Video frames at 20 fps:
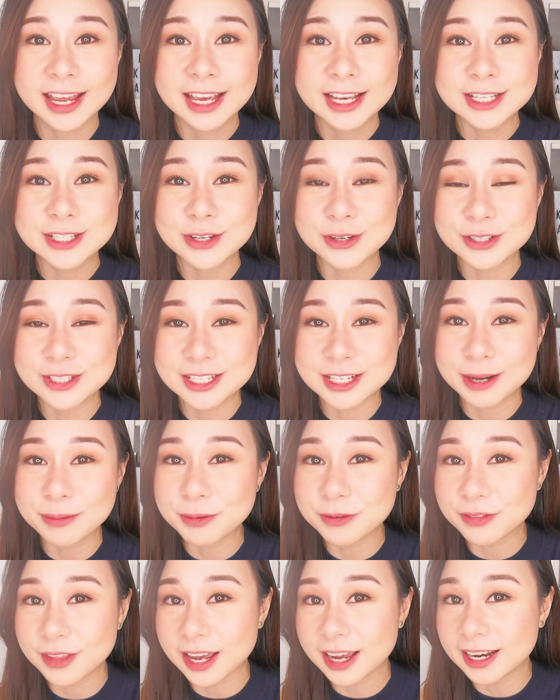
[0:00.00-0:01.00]
So on top
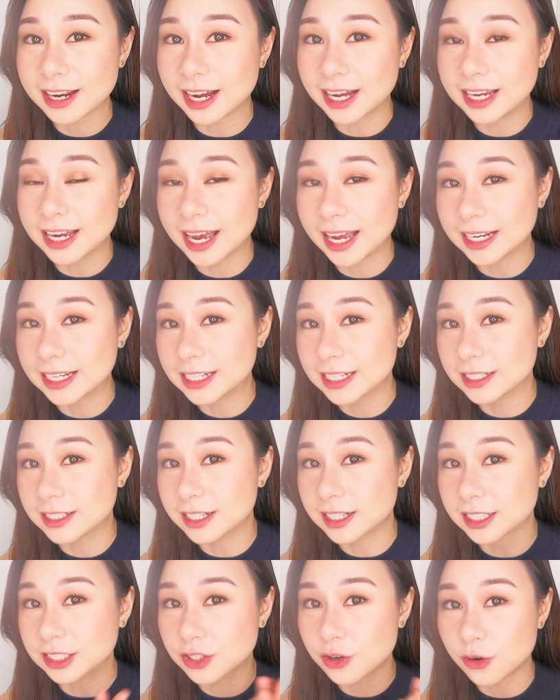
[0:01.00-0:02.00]
of that, I added
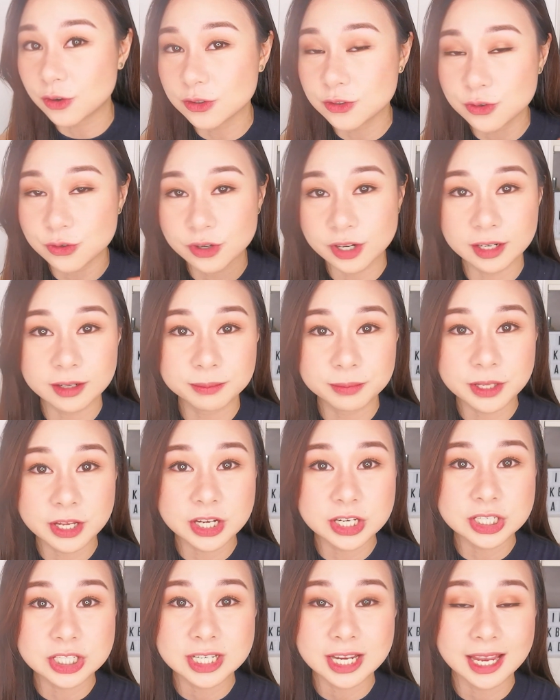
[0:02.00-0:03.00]
a contour and a
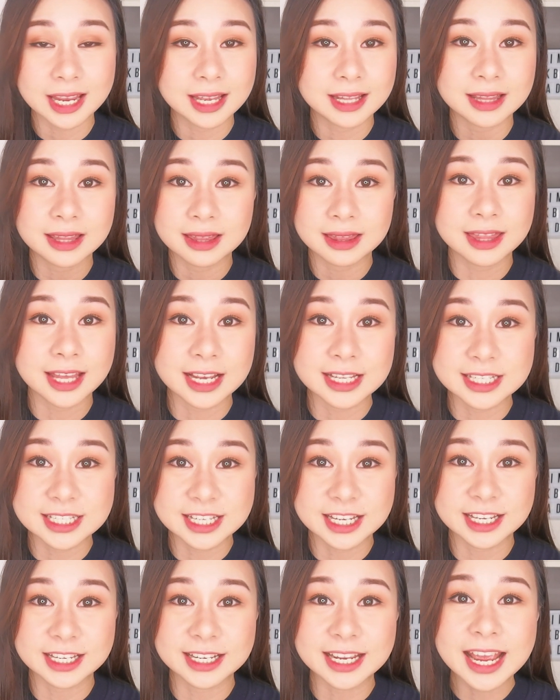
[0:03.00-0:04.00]
blush, and that's
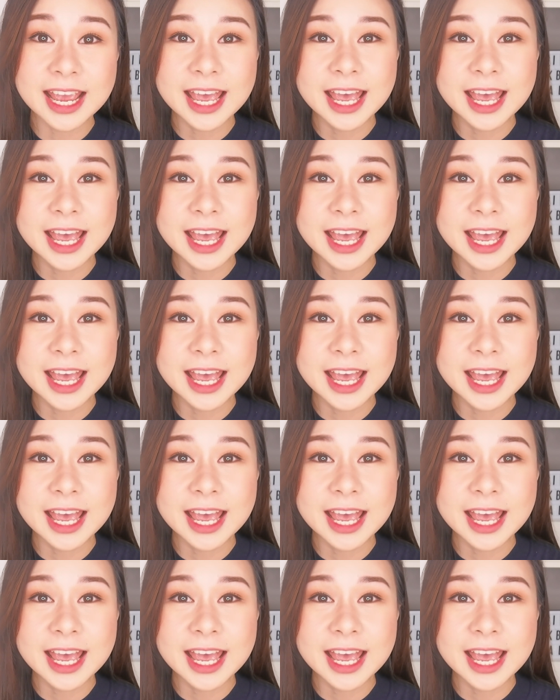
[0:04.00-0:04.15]
it.